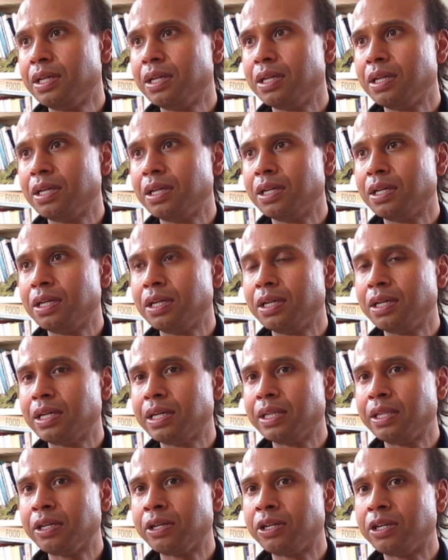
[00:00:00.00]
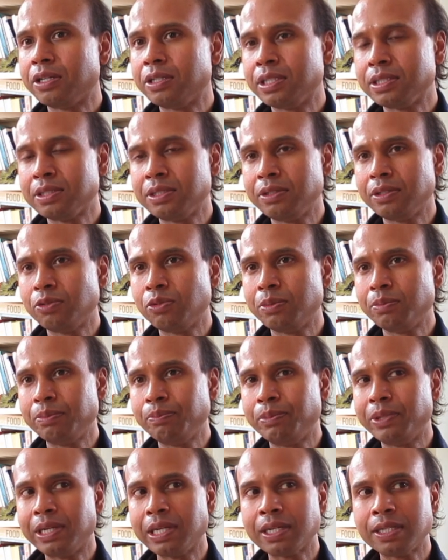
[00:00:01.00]
uh, and the car doesn't
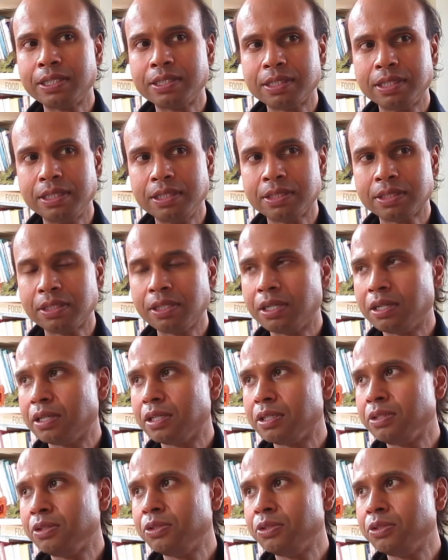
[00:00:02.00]
miraculously start,